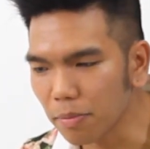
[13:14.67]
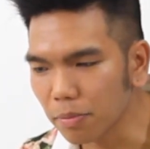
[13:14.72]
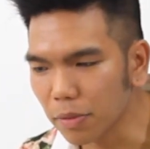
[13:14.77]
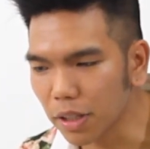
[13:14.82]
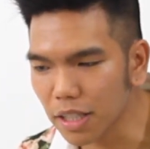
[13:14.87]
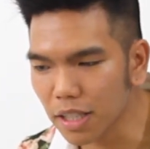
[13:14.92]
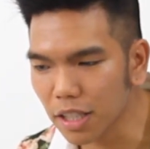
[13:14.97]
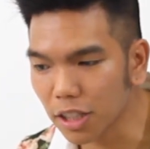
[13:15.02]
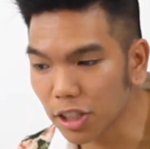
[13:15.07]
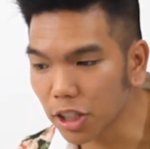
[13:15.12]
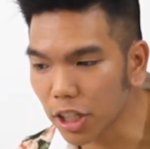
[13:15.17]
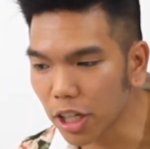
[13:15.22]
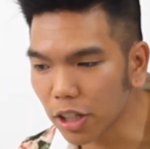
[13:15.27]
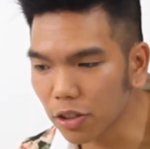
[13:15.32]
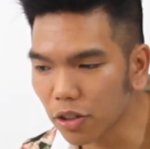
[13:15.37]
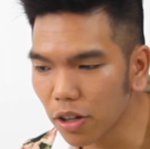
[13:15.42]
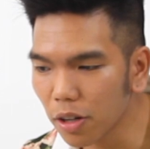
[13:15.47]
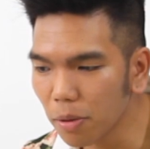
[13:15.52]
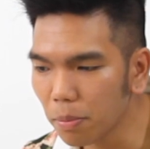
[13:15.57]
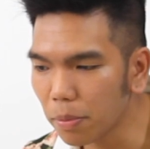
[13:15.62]
knits in
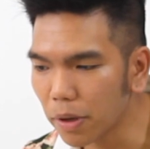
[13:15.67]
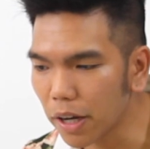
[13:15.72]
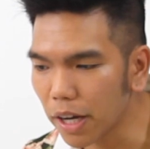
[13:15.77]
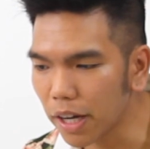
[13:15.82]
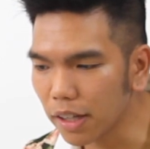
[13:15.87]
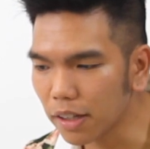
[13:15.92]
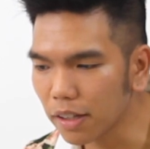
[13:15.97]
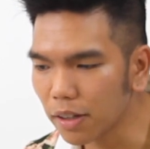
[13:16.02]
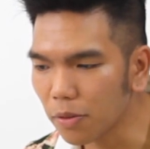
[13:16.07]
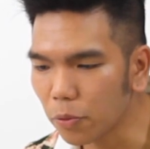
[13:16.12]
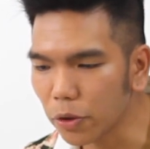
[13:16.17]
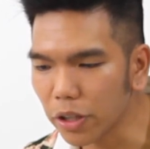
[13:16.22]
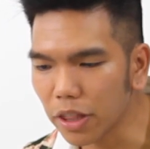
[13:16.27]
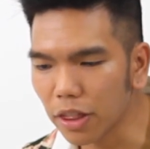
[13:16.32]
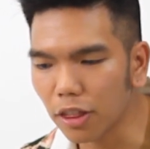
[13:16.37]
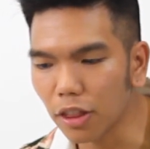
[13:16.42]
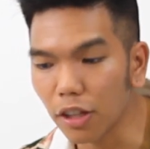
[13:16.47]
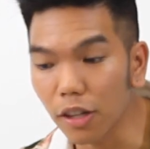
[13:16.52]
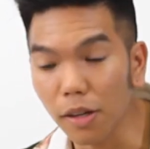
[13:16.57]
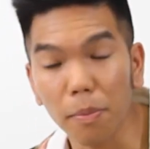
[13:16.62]
general, but with
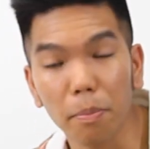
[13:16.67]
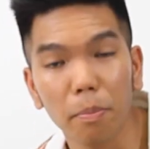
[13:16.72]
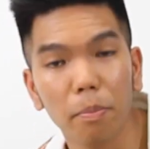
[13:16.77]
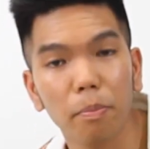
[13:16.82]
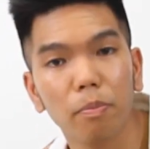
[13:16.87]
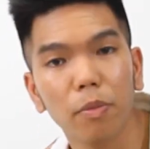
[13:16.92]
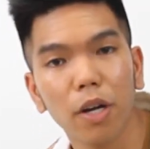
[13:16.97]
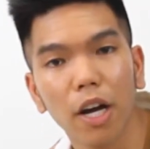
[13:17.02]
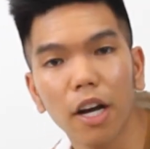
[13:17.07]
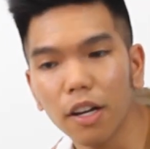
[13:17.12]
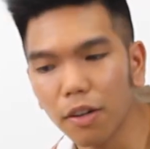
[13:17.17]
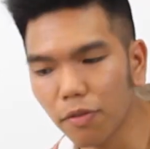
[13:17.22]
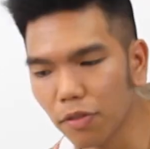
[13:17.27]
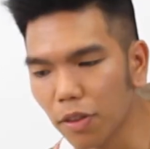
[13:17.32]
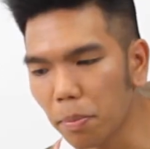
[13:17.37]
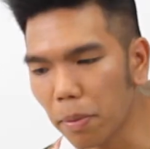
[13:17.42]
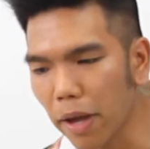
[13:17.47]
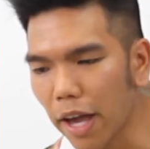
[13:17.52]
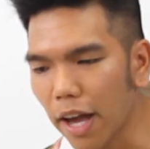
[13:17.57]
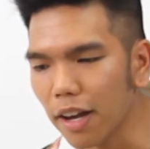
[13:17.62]
the cut of the
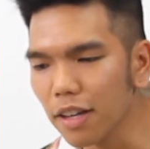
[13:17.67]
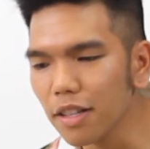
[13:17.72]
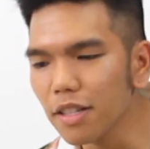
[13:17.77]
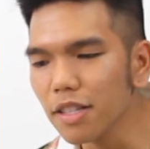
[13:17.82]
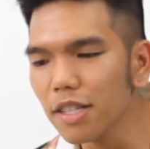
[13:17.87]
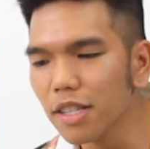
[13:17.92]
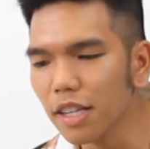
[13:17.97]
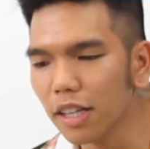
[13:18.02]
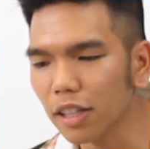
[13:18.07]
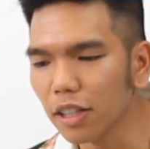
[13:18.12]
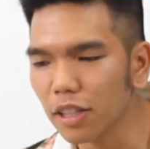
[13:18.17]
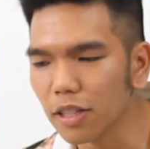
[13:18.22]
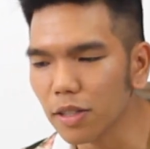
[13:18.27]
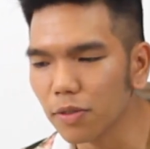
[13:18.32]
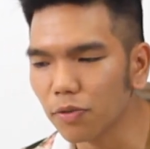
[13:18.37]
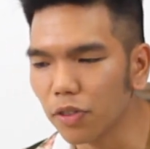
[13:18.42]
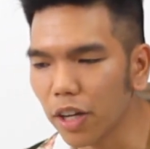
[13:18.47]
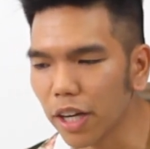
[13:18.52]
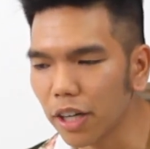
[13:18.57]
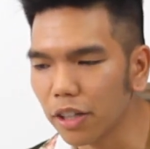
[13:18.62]
pants, it looks
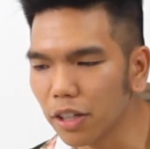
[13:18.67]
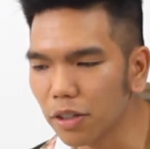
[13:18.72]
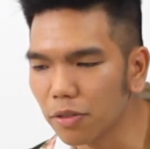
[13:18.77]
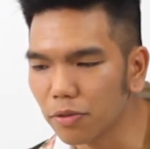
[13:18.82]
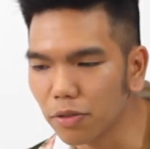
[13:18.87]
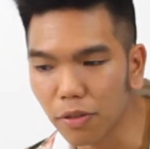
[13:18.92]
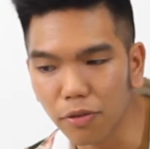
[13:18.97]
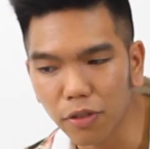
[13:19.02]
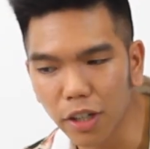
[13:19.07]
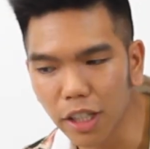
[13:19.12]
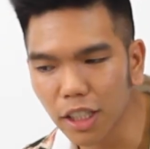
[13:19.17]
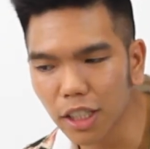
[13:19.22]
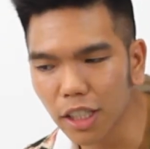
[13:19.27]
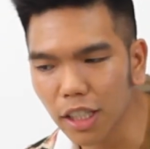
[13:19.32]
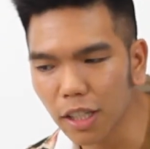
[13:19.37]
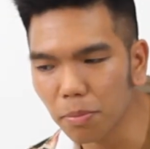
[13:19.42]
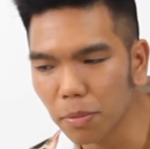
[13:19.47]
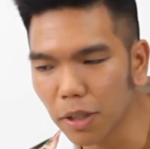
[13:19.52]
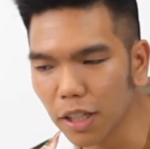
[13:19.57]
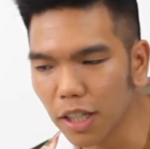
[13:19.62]
very refreshing
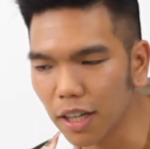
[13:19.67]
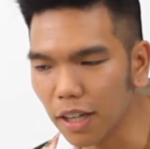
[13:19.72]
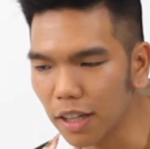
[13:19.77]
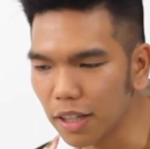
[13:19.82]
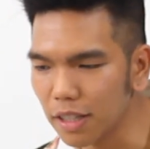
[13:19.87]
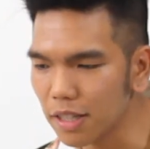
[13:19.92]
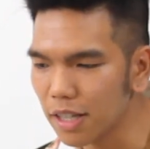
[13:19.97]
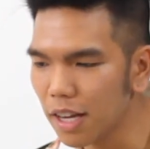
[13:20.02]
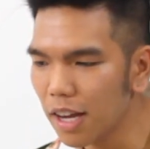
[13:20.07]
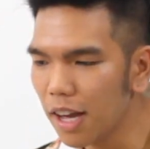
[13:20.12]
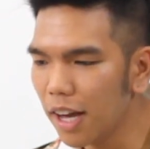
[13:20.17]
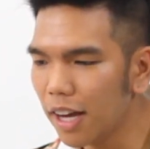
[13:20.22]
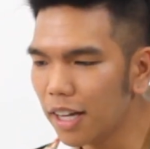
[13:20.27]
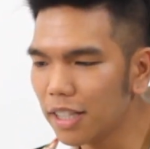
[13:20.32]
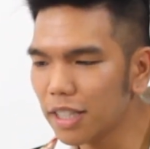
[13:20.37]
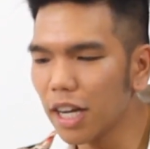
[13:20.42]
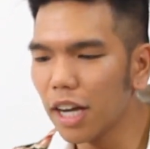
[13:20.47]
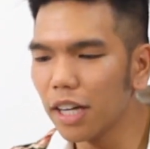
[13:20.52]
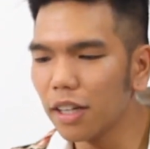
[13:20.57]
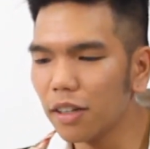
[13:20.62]
because it's
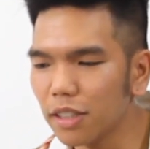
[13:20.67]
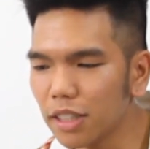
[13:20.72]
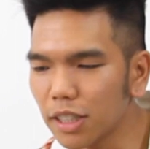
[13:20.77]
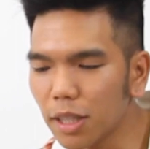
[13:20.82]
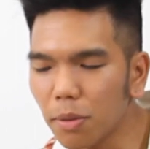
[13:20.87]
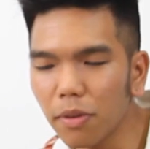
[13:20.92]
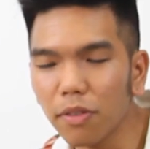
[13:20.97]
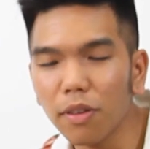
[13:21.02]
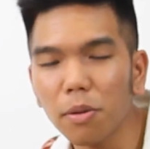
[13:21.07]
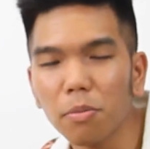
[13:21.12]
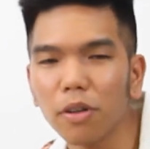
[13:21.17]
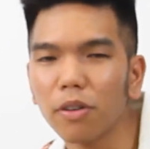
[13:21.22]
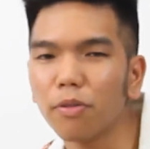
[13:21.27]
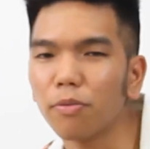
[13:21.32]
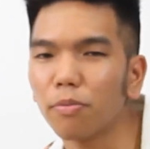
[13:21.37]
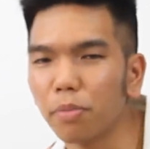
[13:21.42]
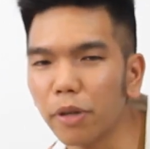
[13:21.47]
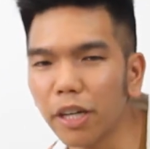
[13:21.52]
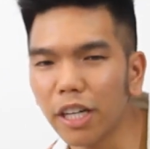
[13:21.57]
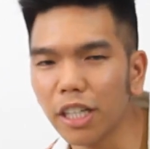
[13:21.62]
kind of, some of them are
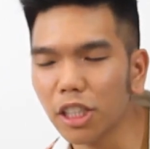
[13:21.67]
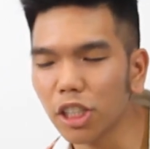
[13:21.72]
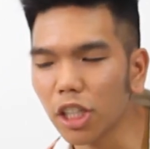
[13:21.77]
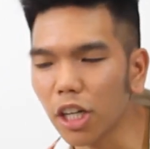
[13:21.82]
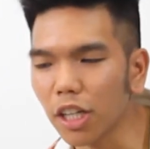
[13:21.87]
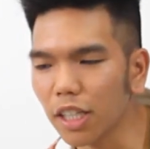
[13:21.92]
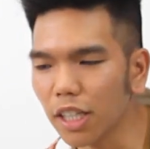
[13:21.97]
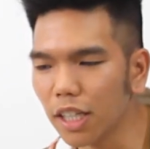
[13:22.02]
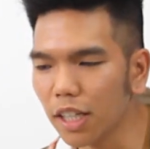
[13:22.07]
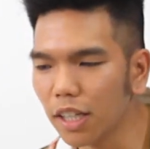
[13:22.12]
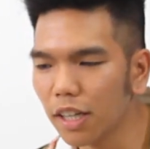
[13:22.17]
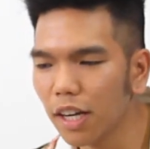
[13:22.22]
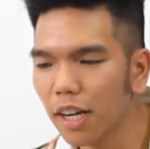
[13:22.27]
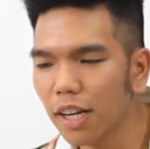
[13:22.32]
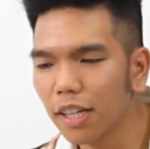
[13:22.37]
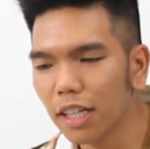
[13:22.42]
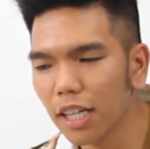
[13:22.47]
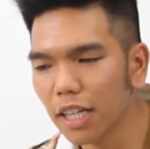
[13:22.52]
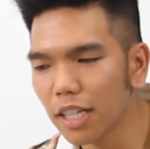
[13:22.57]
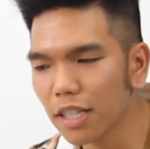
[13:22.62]
pretty chunky
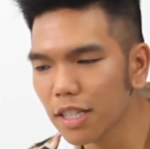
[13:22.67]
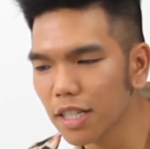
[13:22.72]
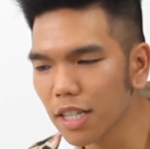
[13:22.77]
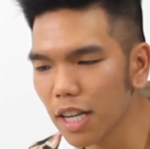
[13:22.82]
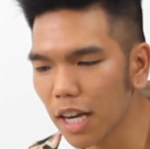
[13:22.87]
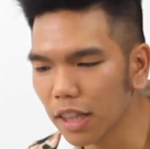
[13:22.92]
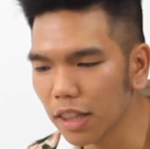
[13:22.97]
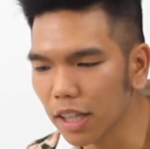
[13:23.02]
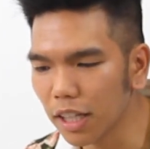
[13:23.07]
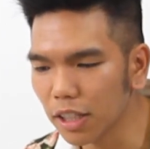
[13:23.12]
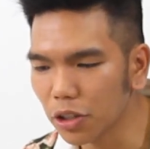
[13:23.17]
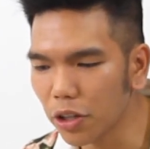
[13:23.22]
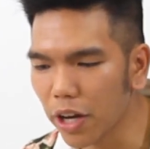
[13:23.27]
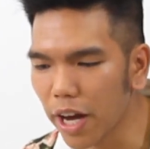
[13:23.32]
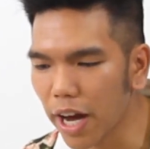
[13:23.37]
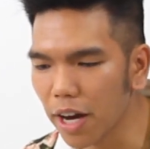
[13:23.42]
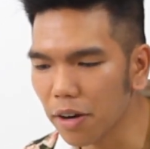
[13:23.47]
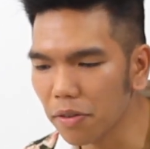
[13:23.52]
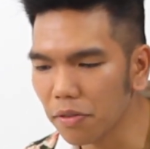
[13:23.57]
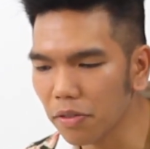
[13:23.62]
knits, and then you
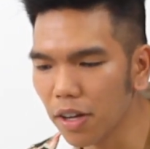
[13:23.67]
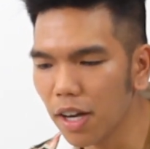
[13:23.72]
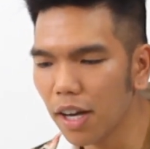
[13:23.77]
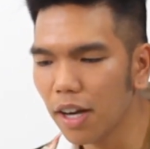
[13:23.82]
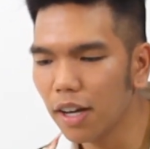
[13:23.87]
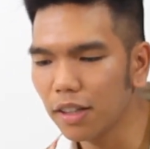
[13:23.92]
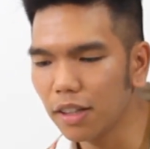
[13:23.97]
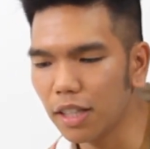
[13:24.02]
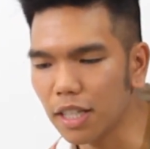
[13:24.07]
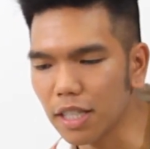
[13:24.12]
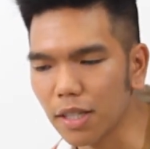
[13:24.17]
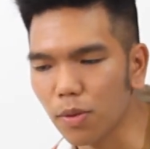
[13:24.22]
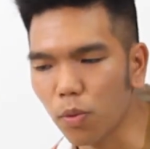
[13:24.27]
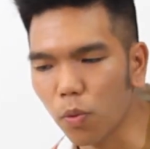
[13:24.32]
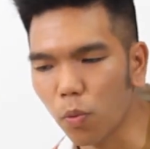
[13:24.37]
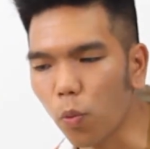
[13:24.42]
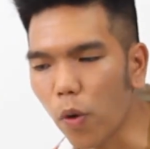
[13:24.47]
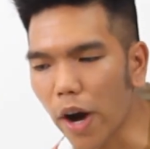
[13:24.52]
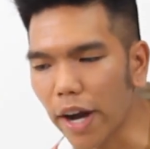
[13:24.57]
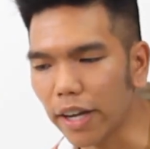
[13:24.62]
have this
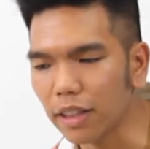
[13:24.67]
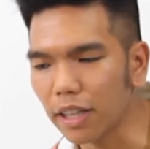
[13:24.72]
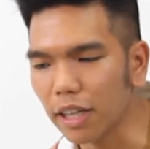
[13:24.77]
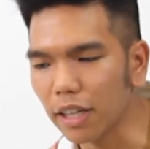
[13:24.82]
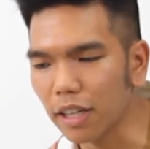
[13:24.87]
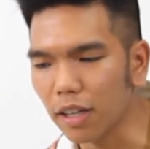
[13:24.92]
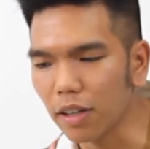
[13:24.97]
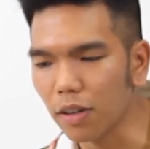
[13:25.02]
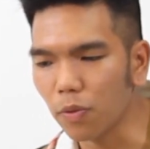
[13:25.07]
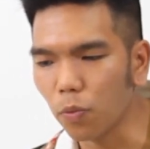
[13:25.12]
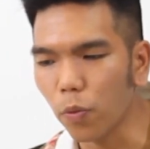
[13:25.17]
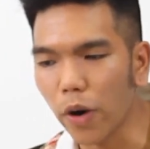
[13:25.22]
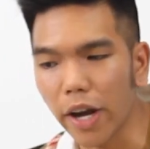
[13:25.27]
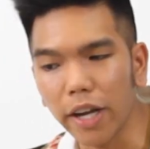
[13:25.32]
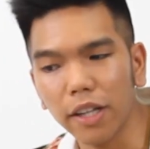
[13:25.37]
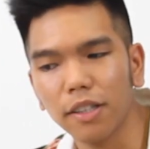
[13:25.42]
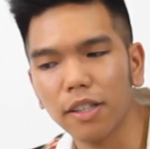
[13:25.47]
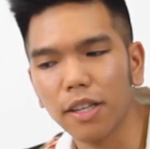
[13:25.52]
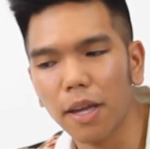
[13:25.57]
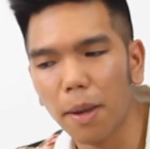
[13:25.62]
wide-legged
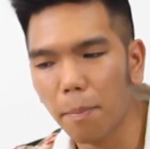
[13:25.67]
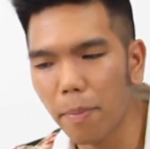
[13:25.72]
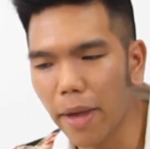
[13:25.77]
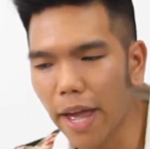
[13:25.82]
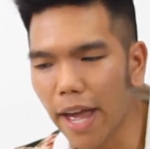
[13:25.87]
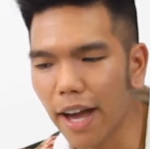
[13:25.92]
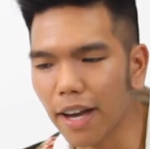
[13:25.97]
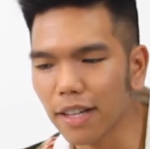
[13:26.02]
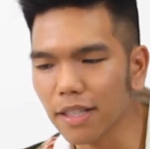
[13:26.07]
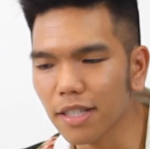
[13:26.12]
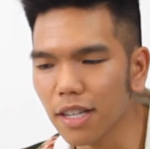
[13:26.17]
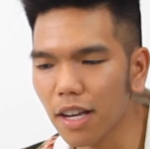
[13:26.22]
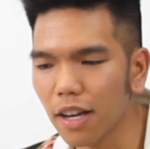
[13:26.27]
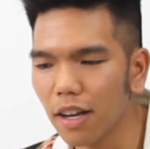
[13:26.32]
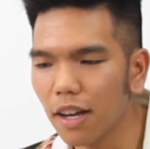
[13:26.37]
white pant.